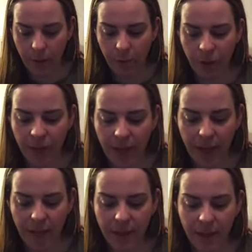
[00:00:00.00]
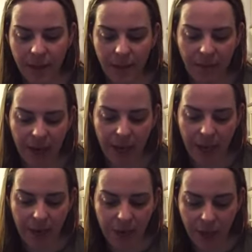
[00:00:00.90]
Breathing in this divine
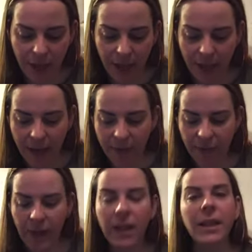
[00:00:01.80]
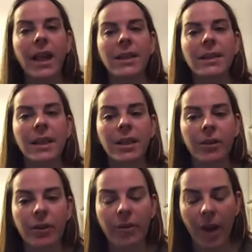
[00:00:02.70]
energy and light, feel it cleansing
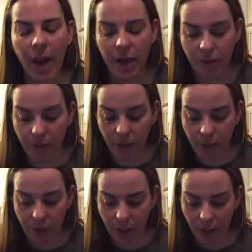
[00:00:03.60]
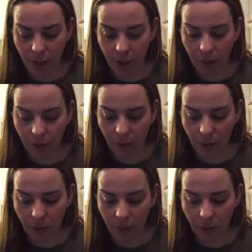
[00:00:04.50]
your crown, nourishing you.